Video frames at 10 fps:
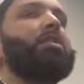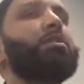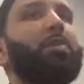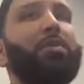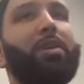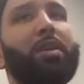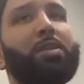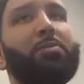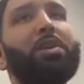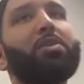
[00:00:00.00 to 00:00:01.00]
to the graveyard
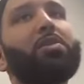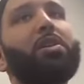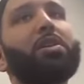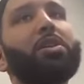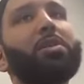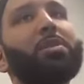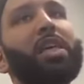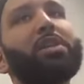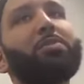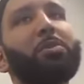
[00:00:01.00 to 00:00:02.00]
as well, so long as she
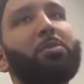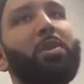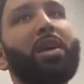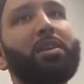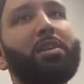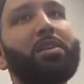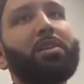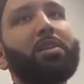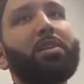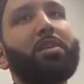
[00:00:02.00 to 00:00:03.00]
abstains from those practices.